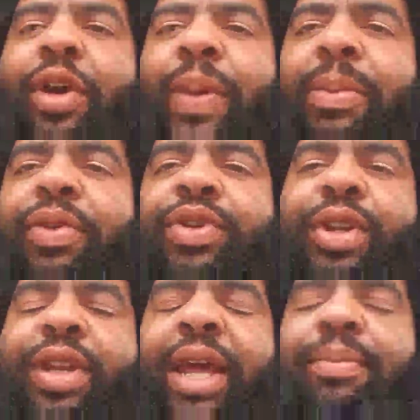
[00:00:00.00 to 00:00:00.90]
people
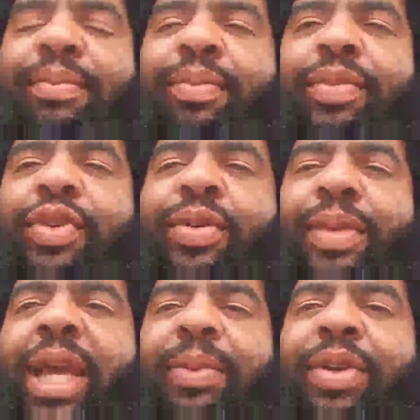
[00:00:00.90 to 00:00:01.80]
shouldn't
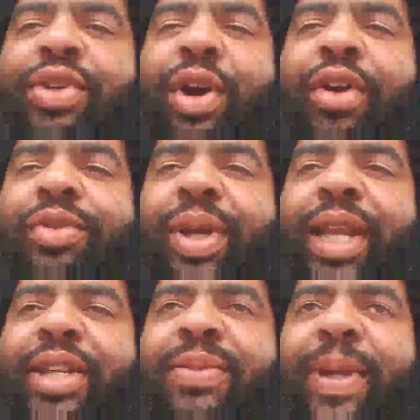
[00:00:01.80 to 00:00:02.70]
be able to charge right
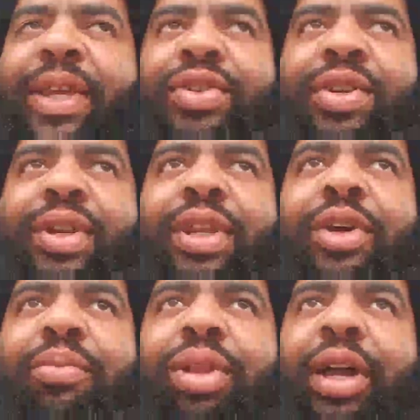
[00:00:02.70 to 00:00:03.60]
next to me. They shouldn't
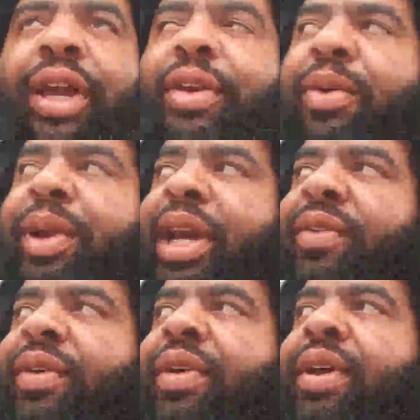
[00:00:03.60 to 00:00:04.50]
plug in or
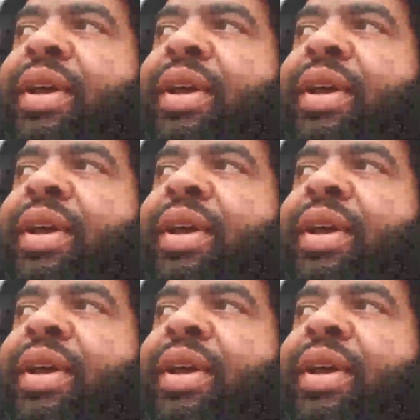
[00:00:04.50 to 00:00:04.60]
whatever.